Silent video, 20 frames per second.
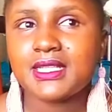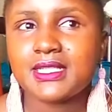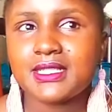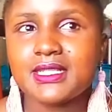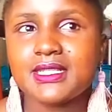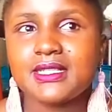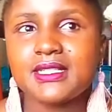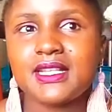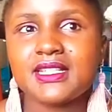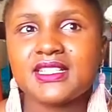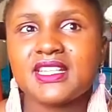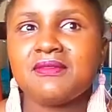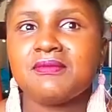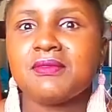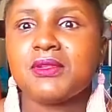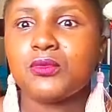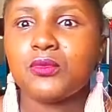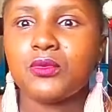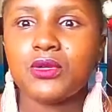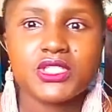since last year, I've
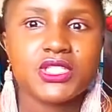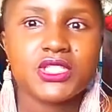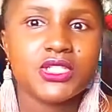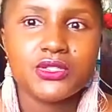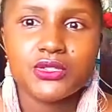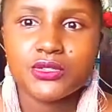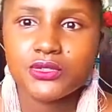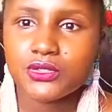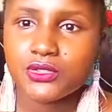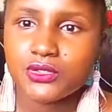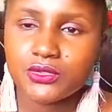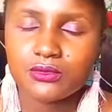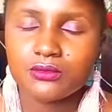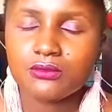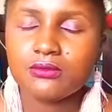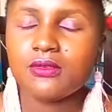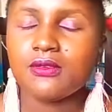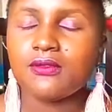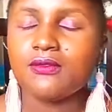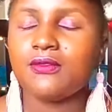been watching
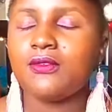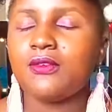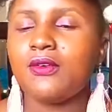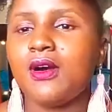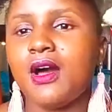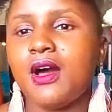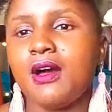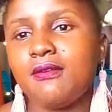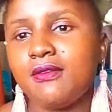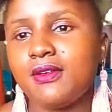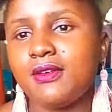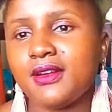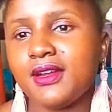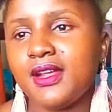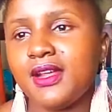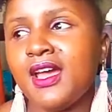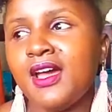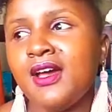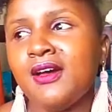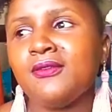YouTube
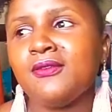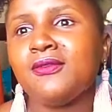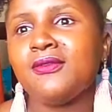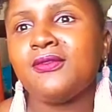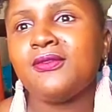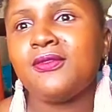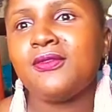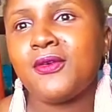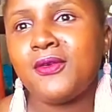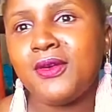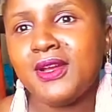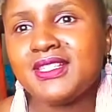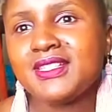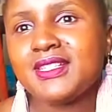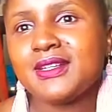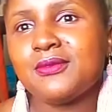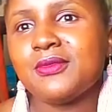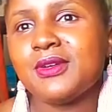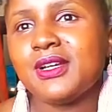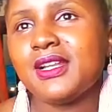for quite
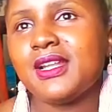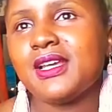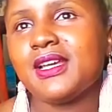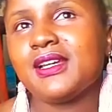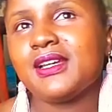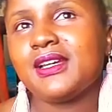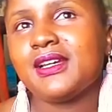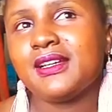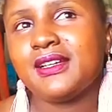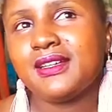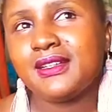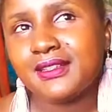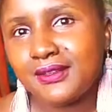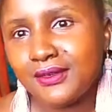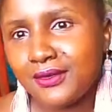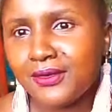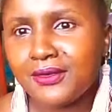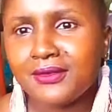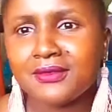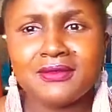some
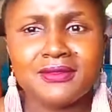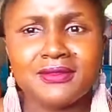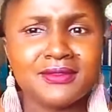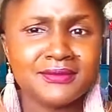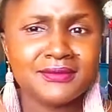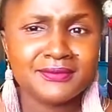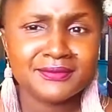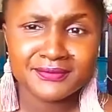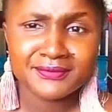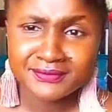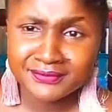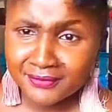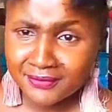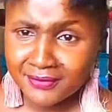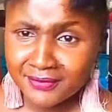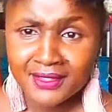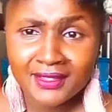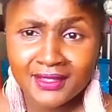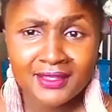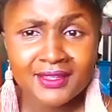while,
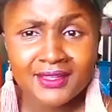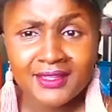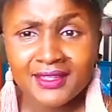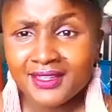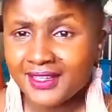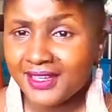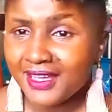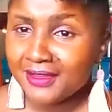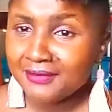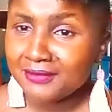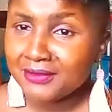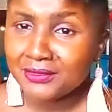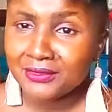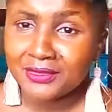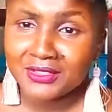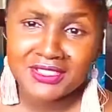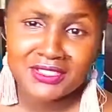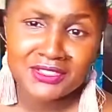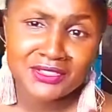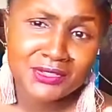I've been
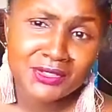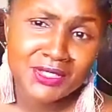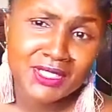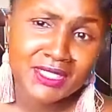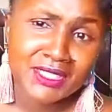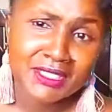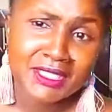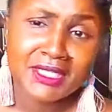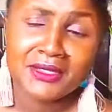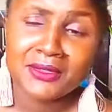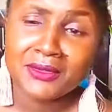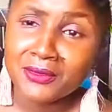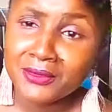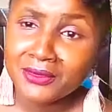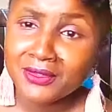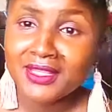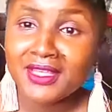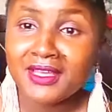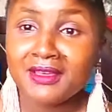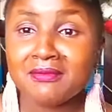watching Joanna
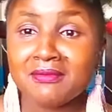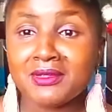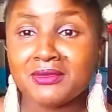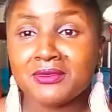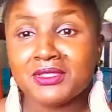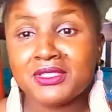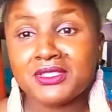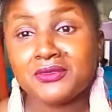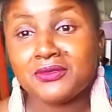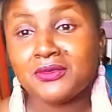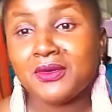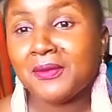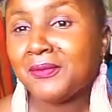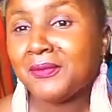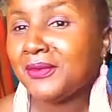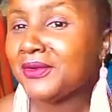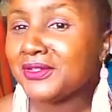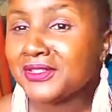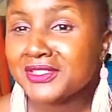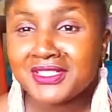Kinothe, I've been watching
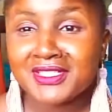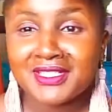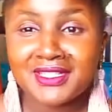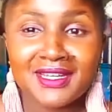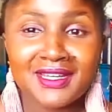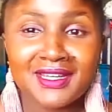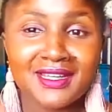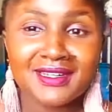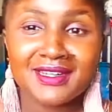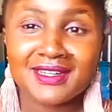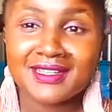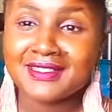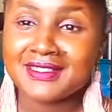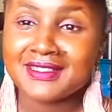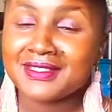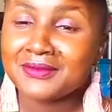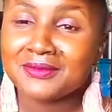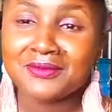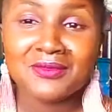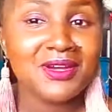Wambosha,
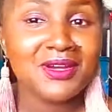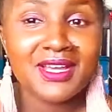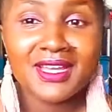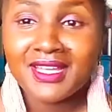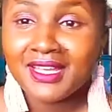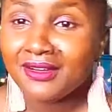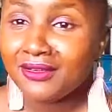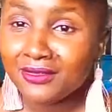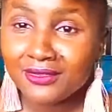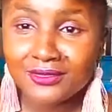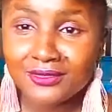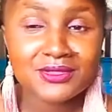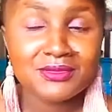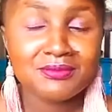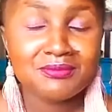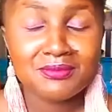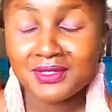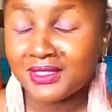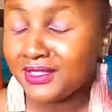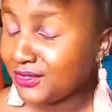Nancy Mwai, all those
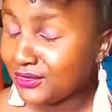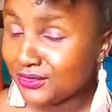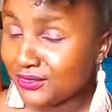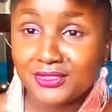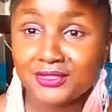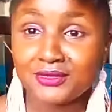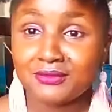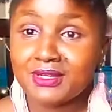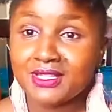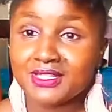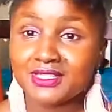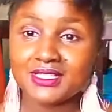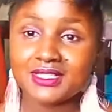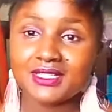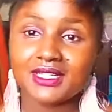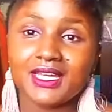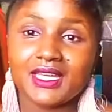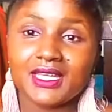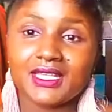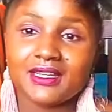big YouTubers in
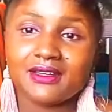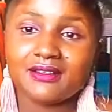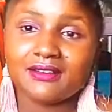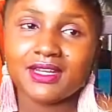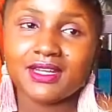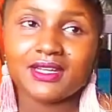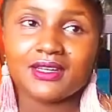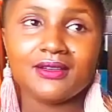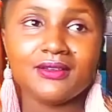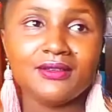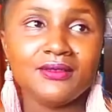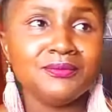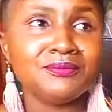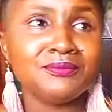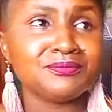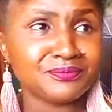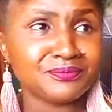Kenya right now.